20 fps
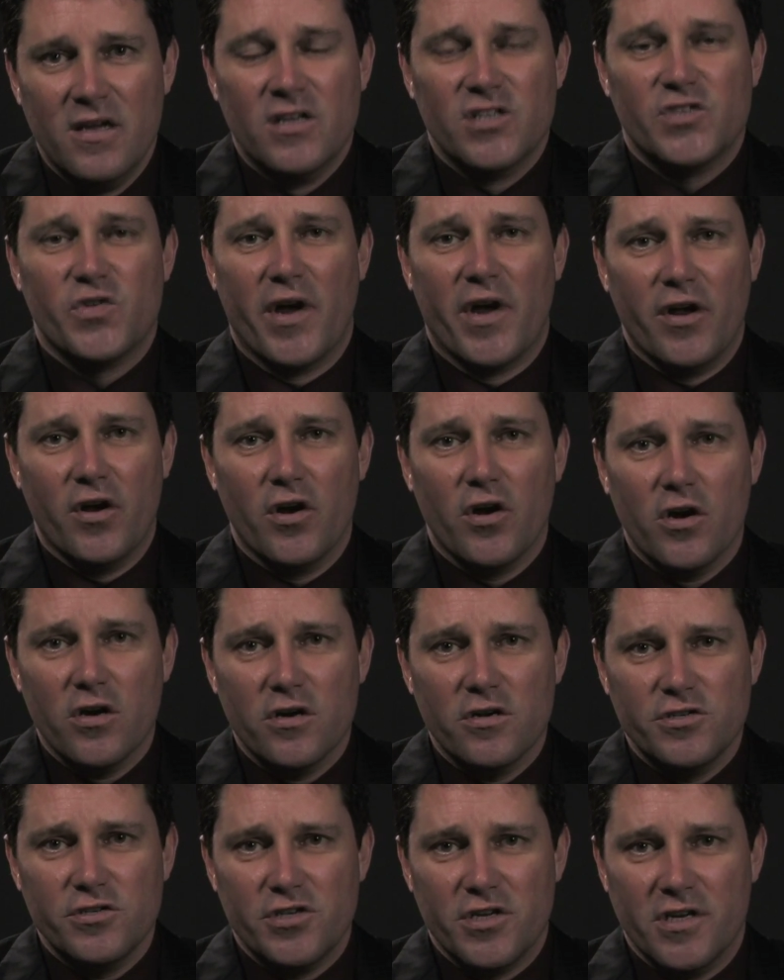So I
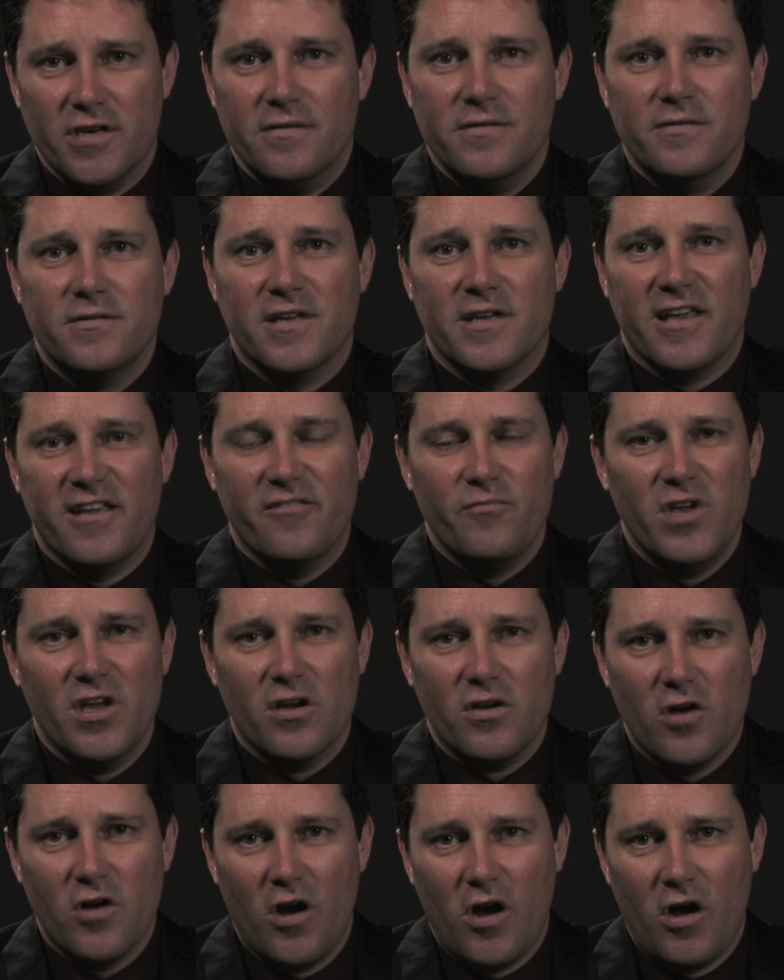urge you to give me a
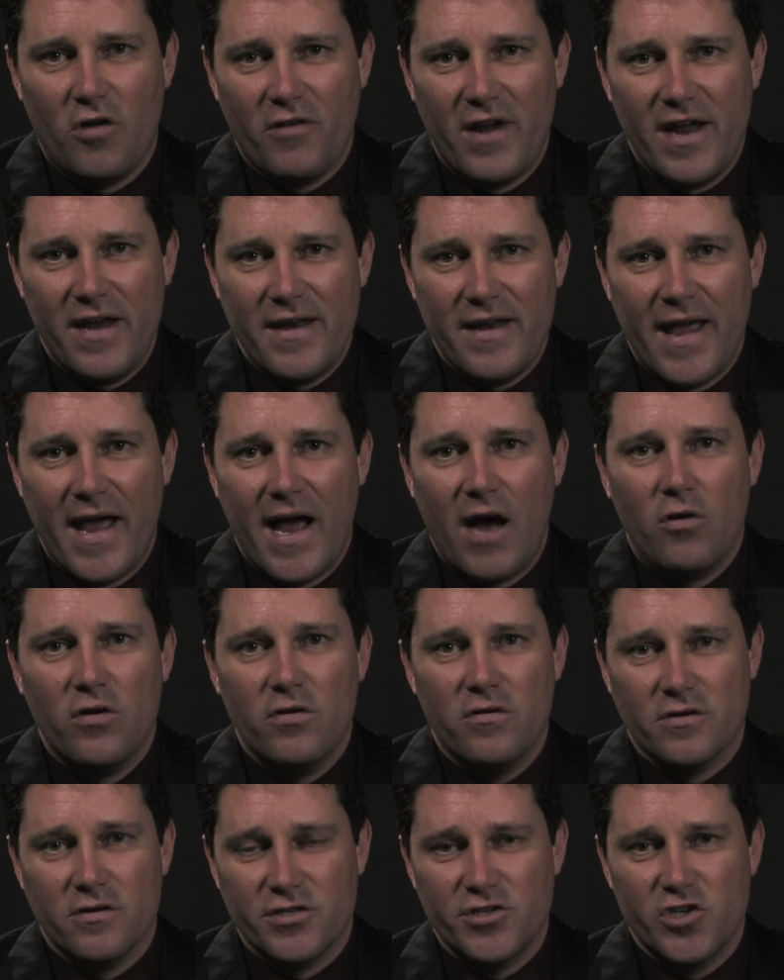call right now
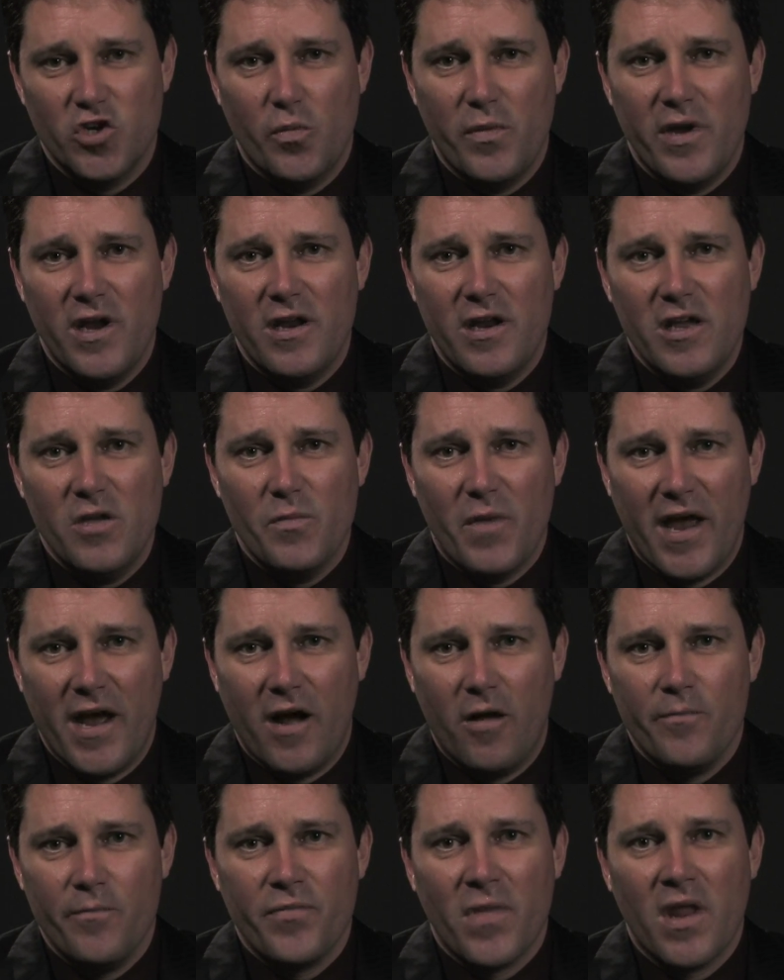or shoot me an
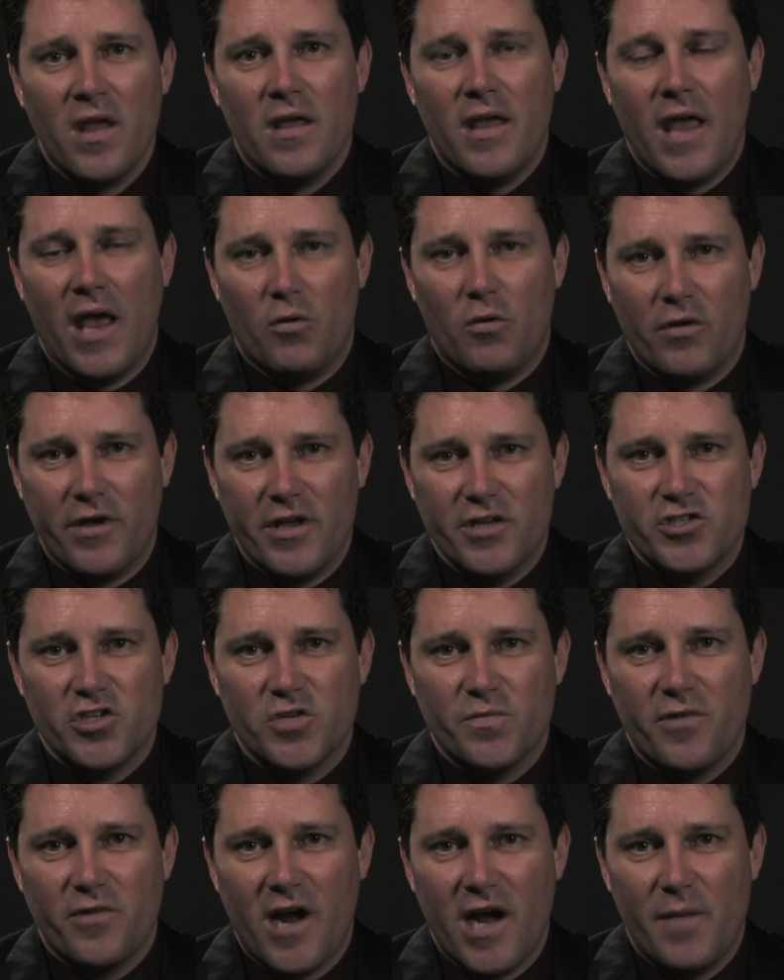email and we'll get
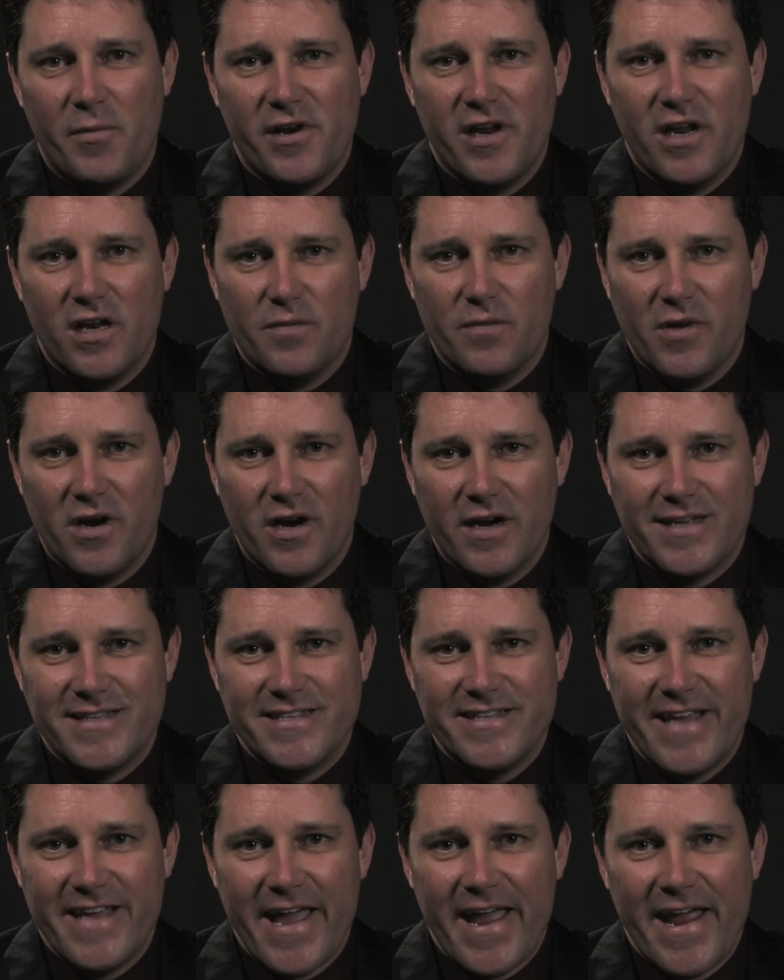your property on the market
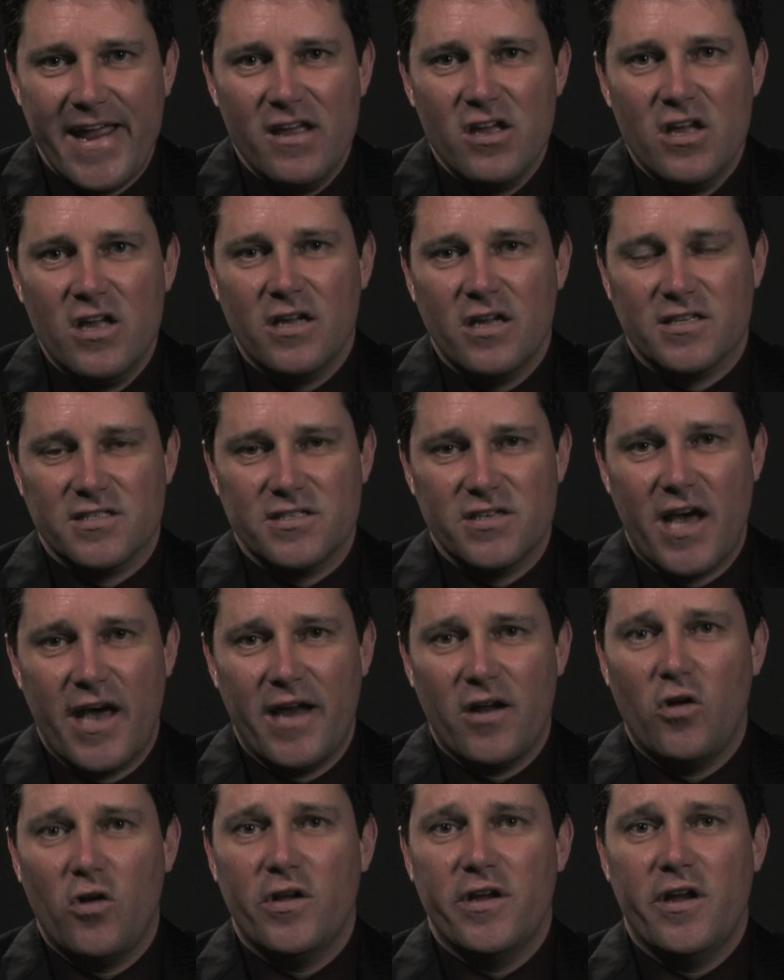today, because
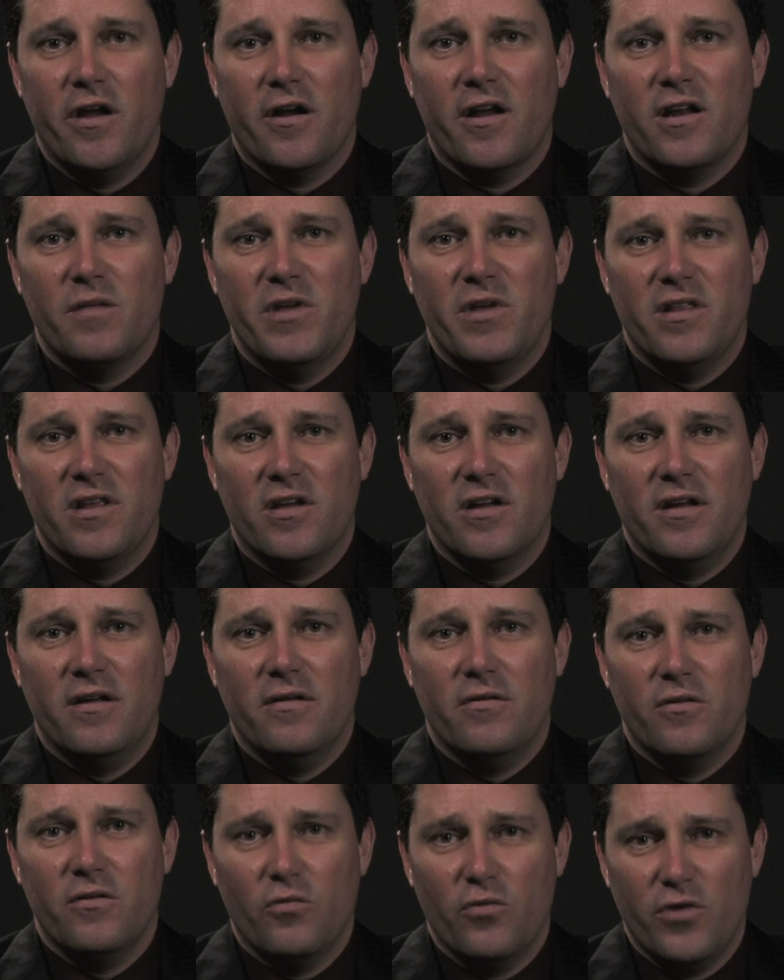not only are you going to be the,
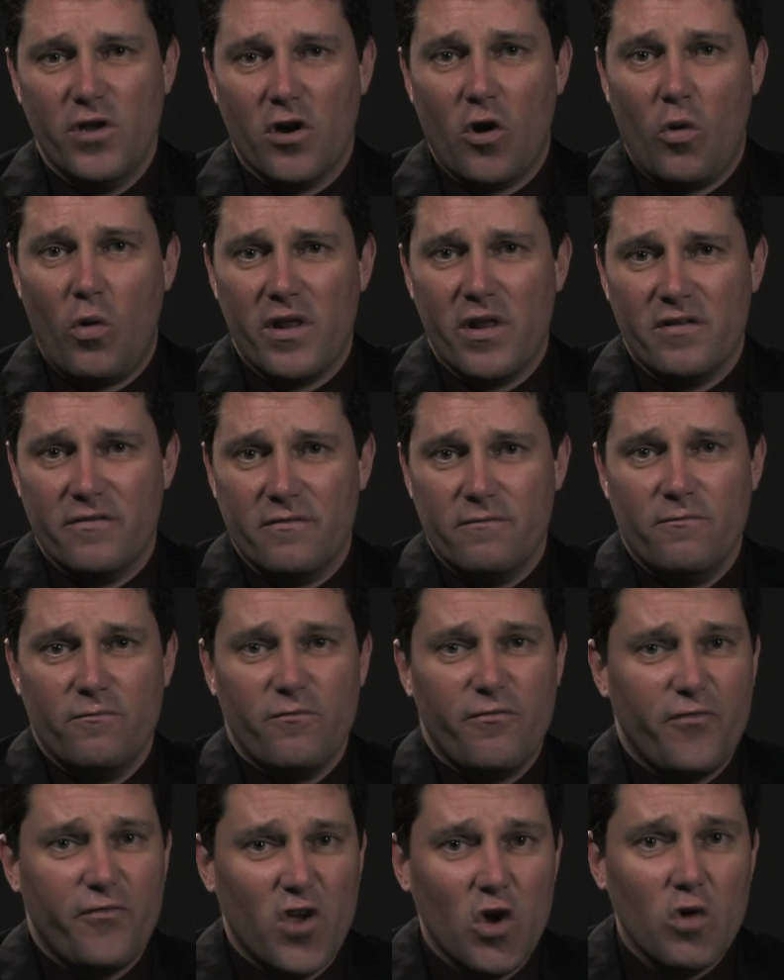you know, one of the
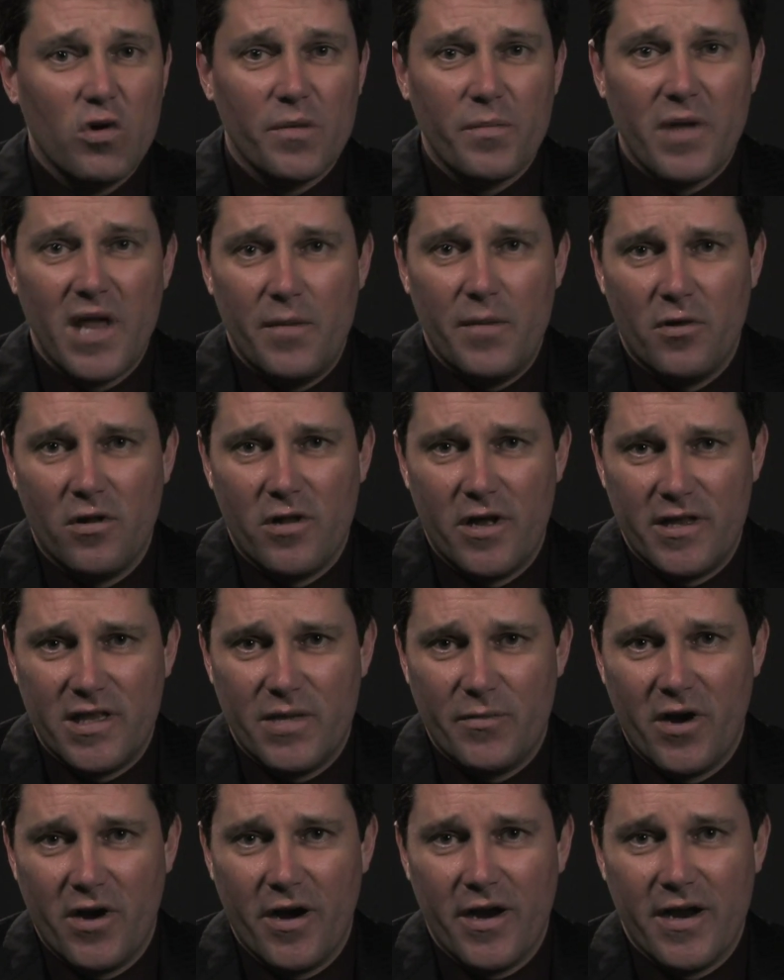fewer people on
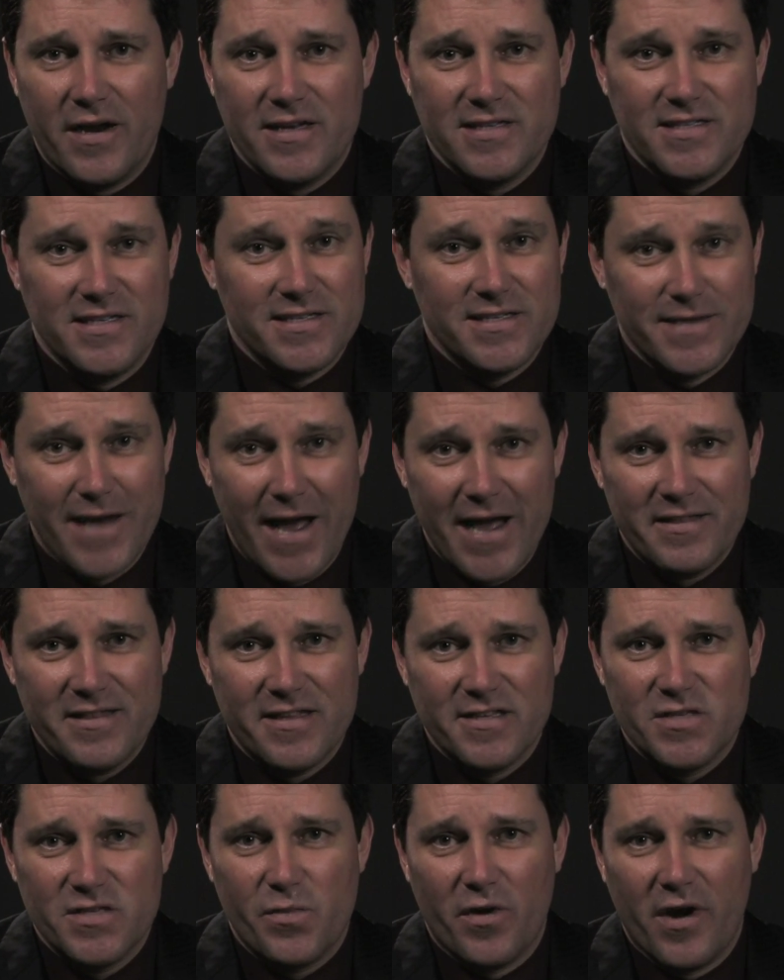the market because it's not
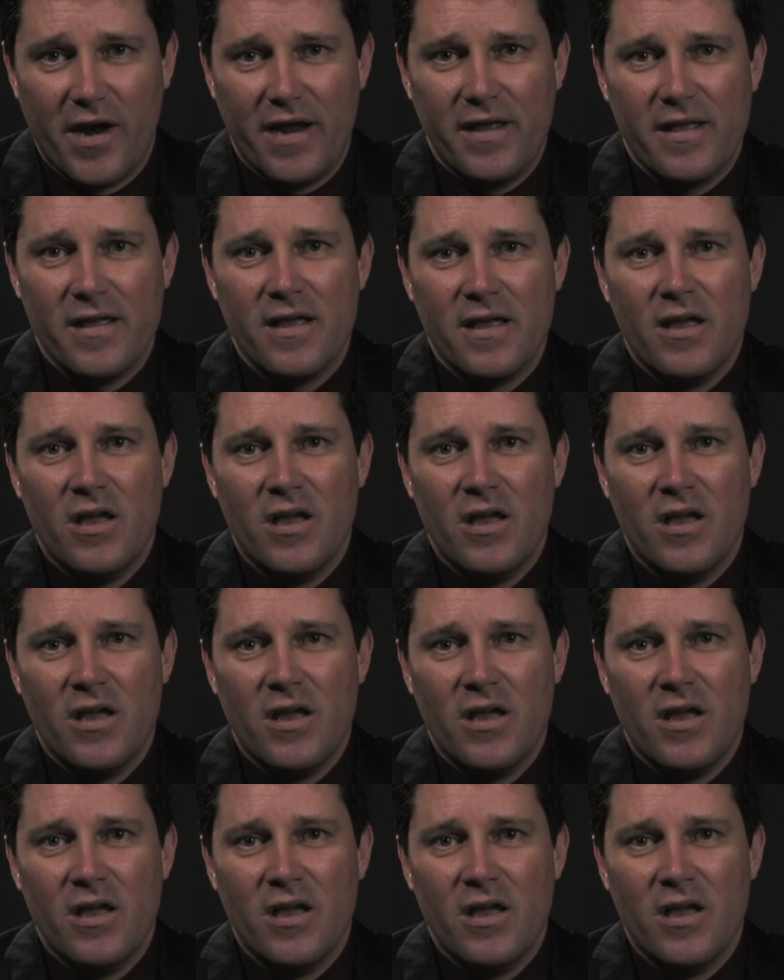the spring,